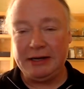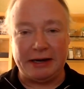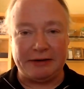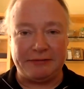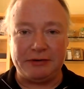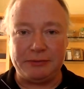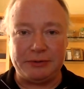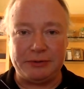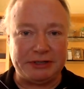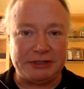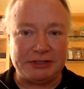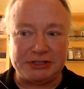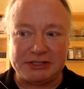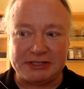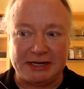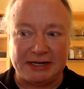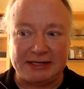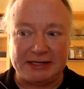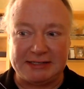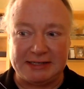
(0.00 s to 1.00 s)
everyone just
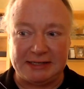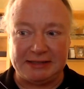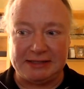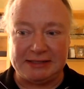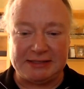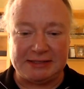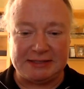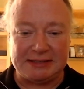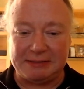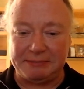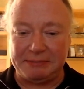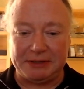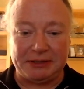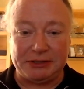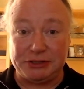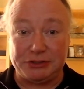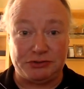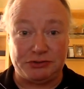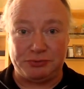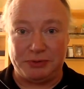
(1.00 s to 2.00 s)
kind of said this is something that
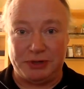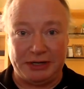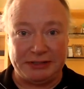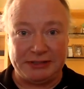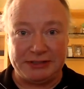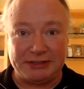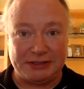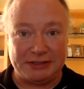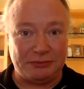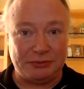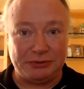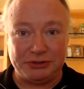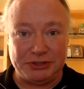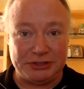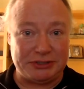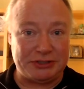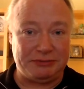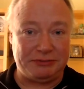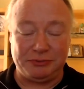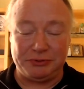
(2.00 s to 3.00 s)
just runs and we'll
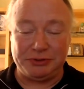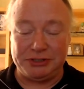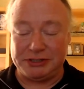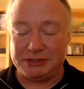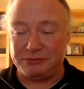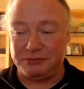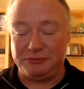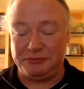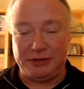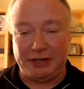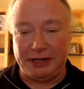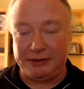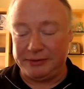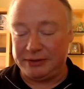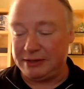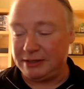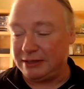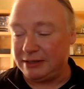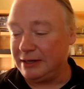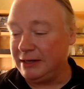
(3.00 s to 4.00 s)
just fly
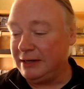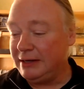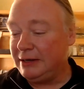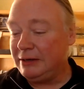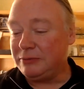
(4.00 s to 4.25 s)
with it.